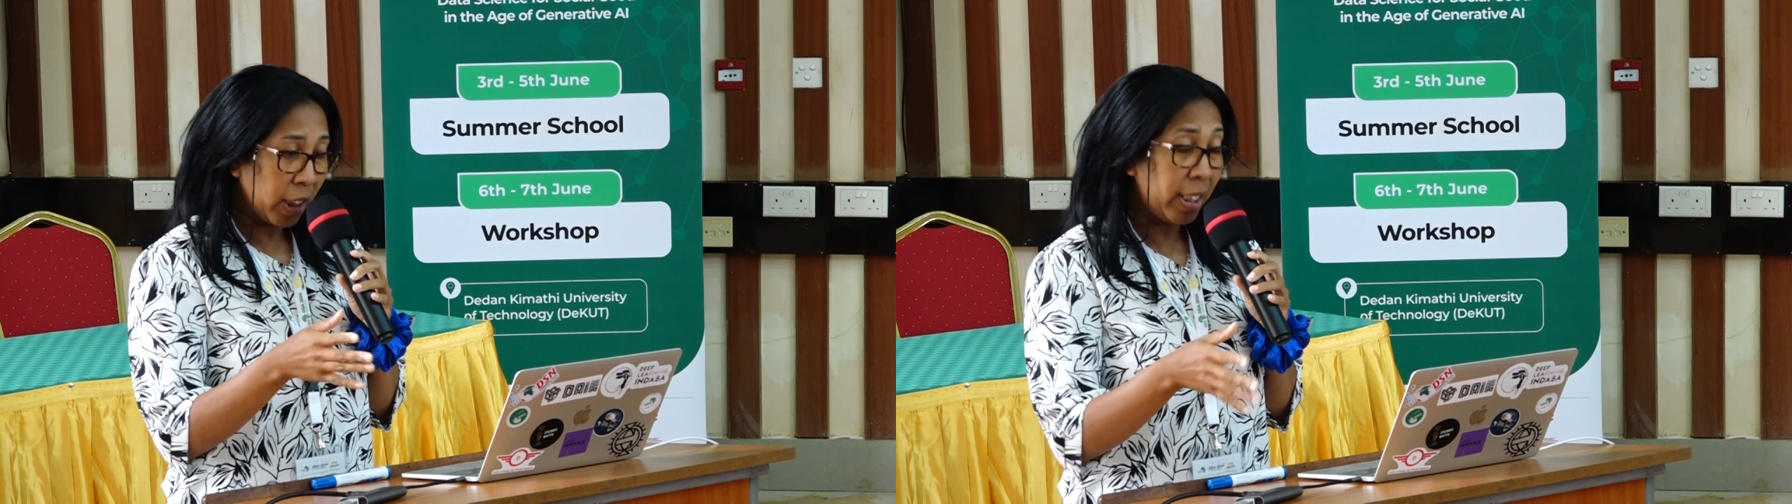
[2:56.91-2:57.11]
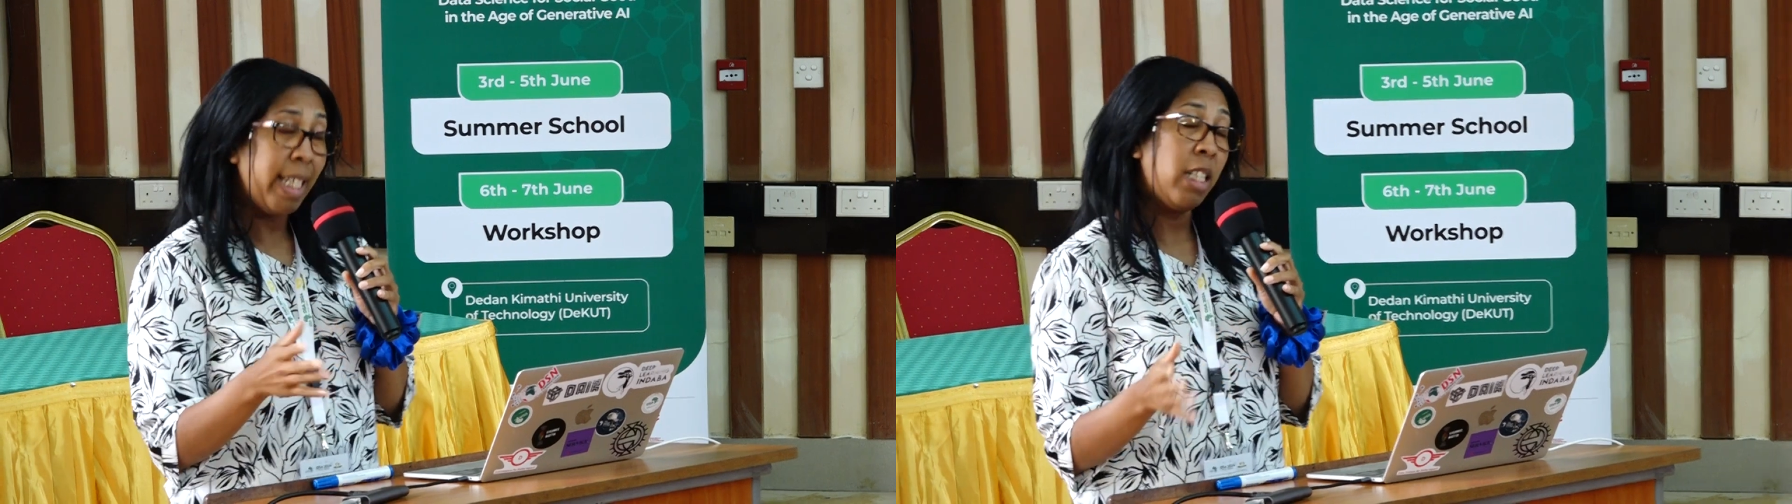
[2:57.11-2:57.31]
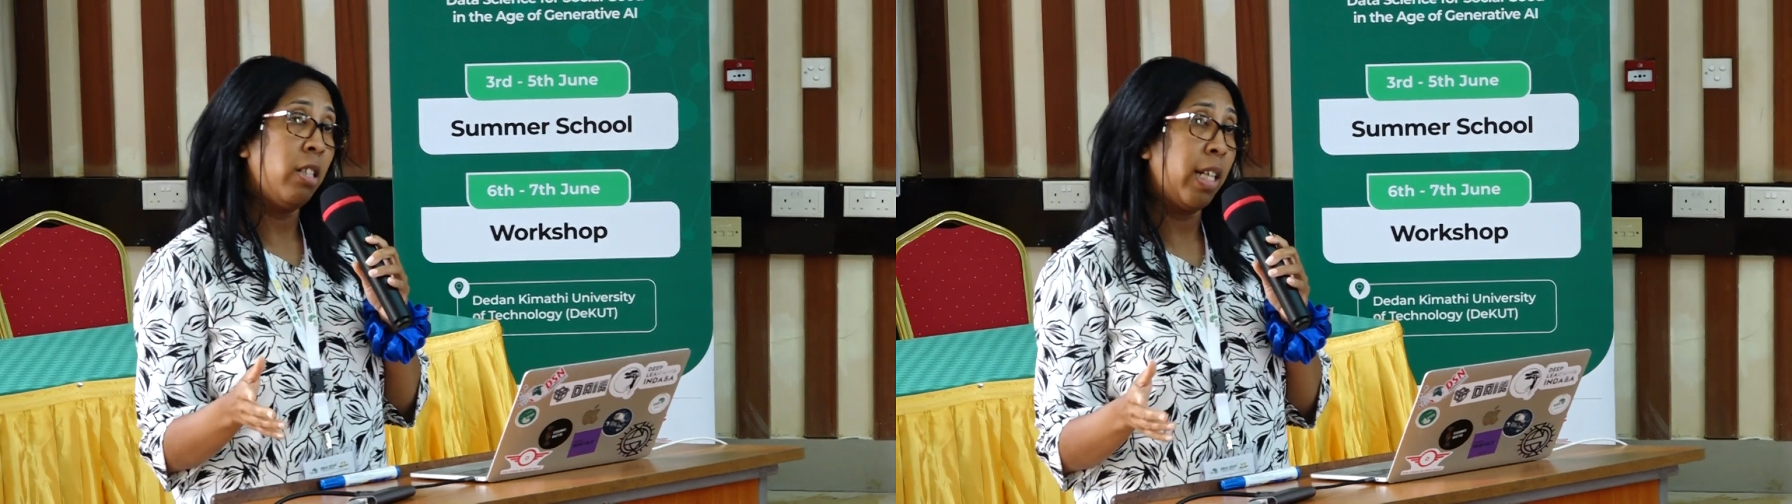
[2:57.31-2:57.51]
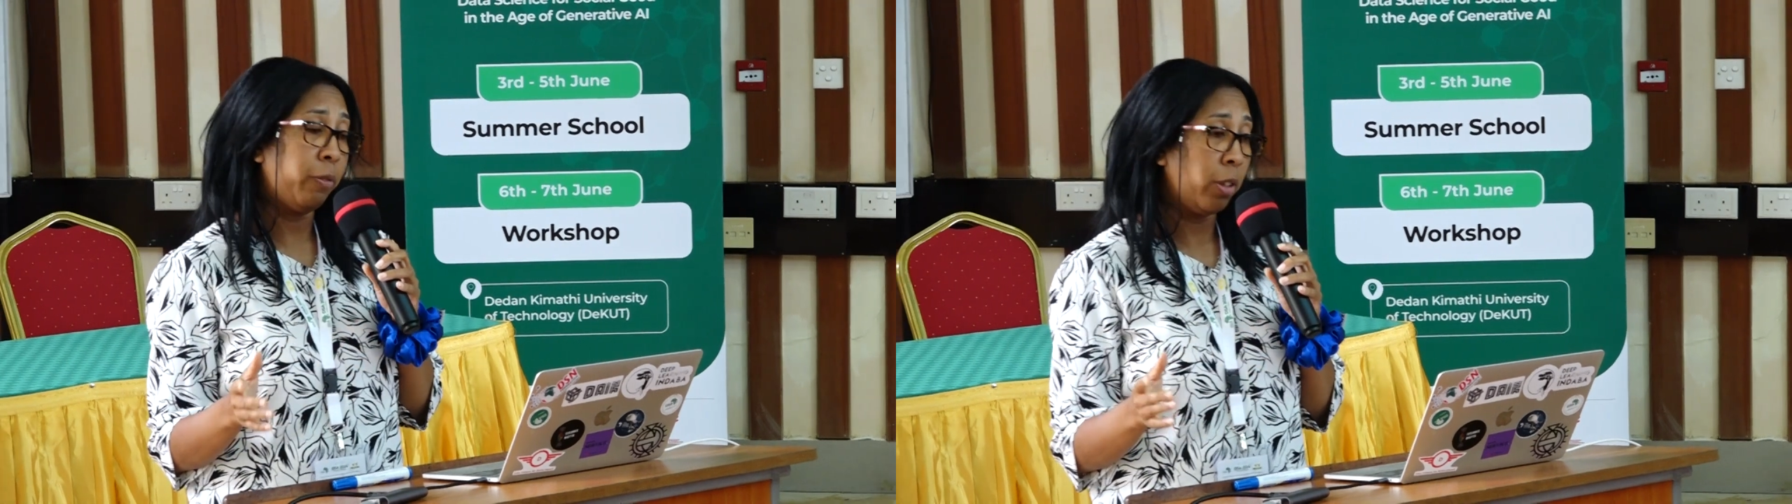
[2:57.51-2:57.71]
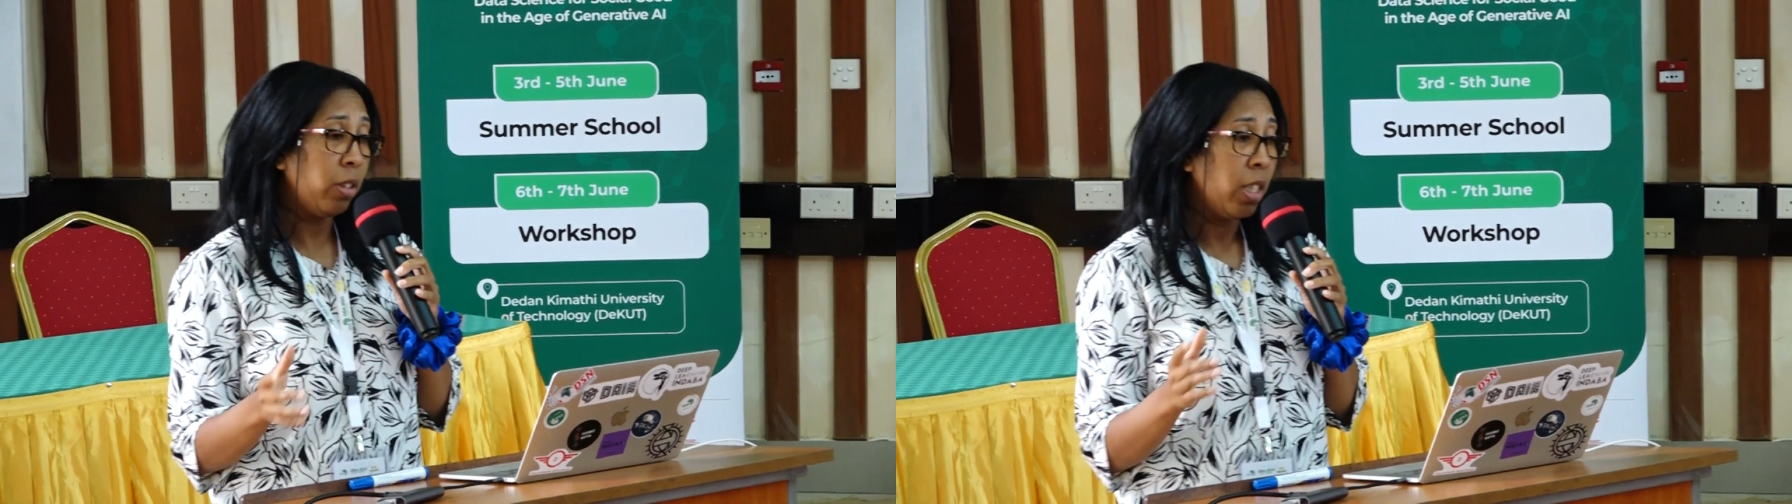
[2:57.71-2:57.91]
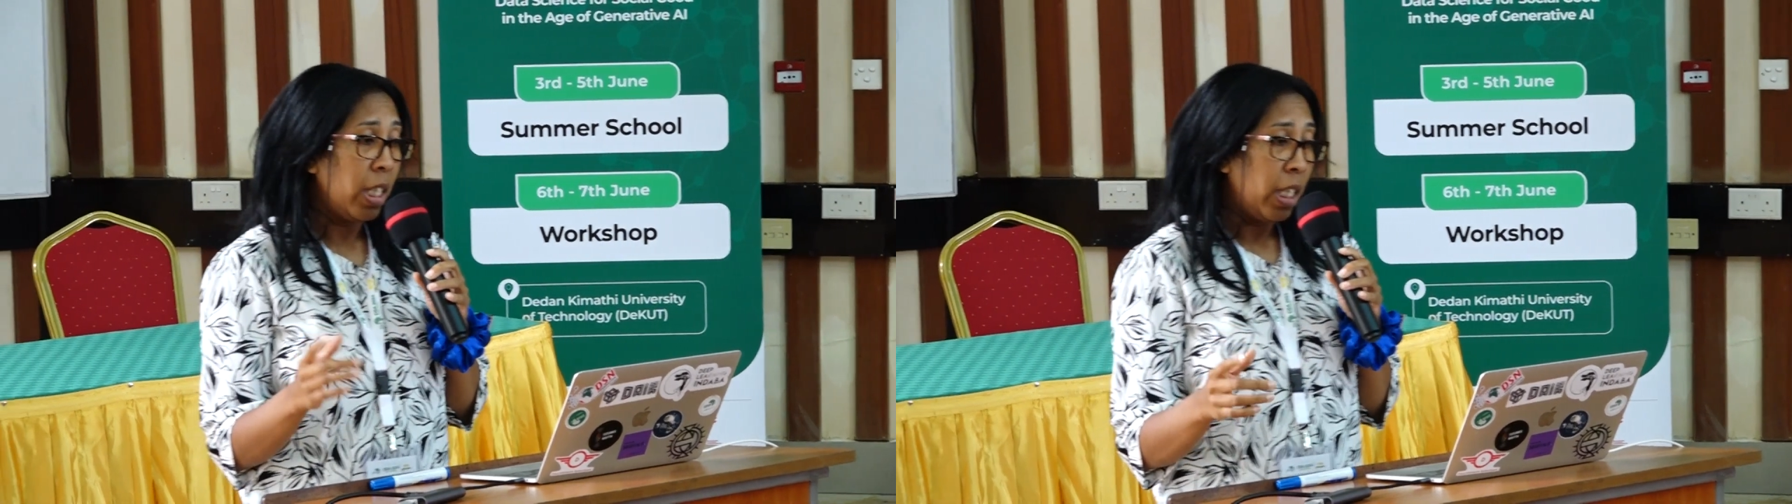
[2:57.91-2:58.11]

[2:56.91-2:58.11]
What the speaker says: selection after.